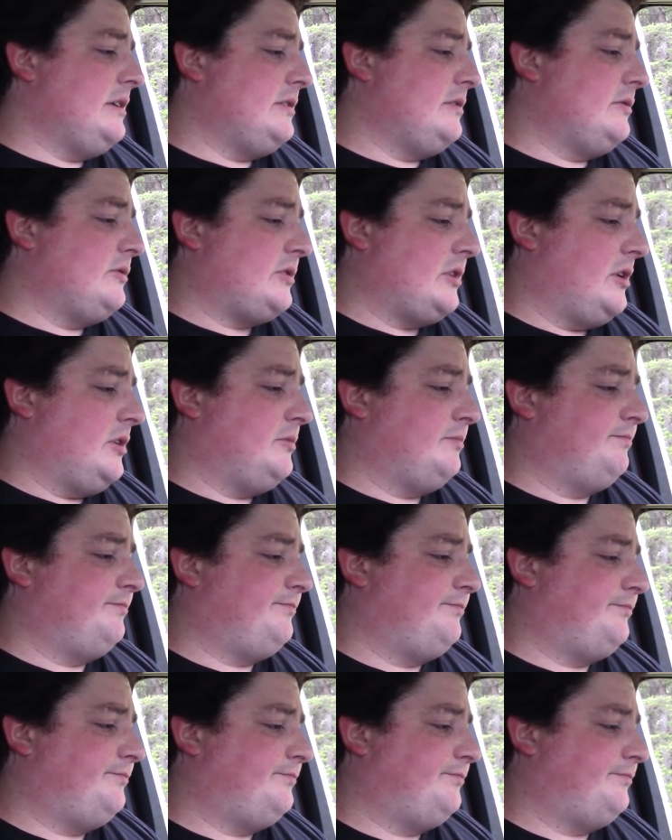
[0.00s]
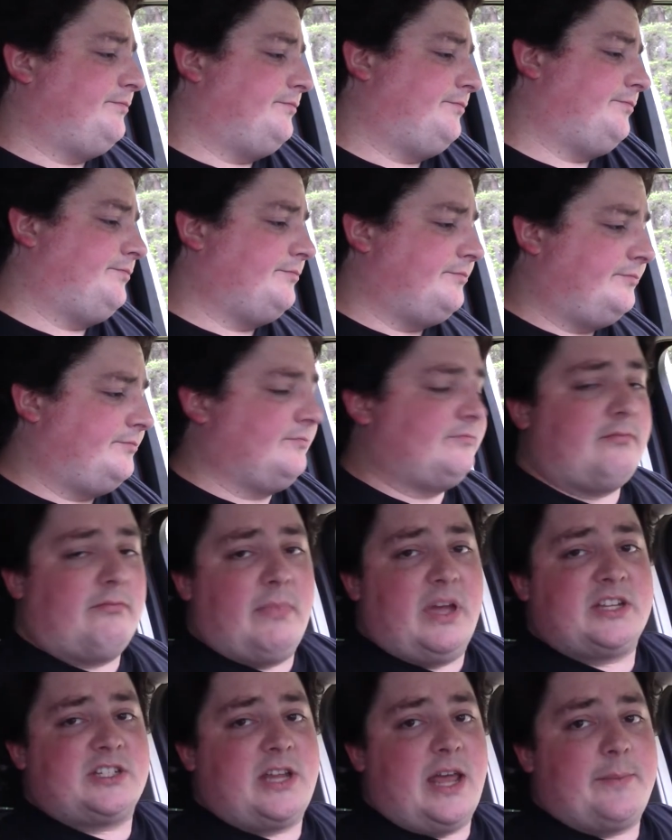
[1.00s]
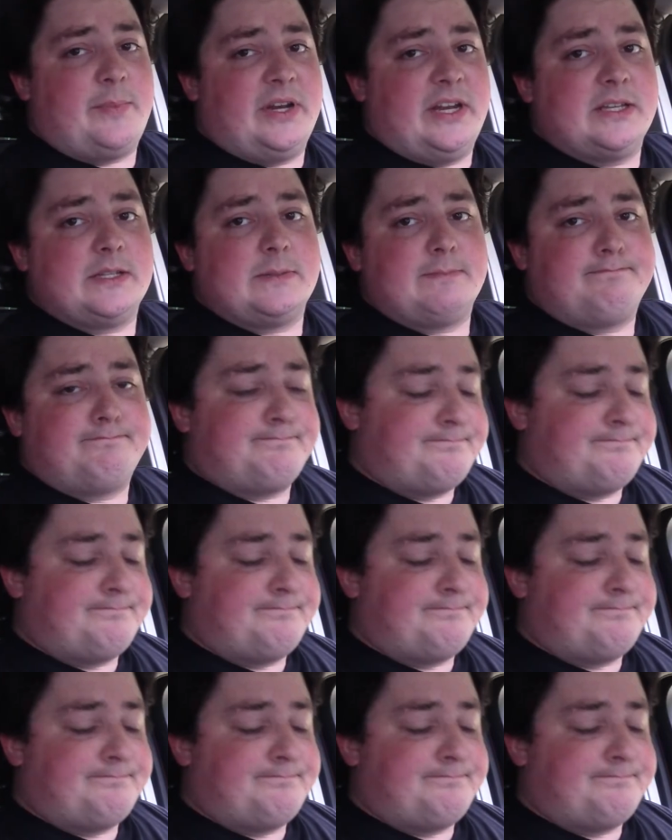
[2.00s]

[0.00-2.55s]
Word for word: So, mesh tape it is.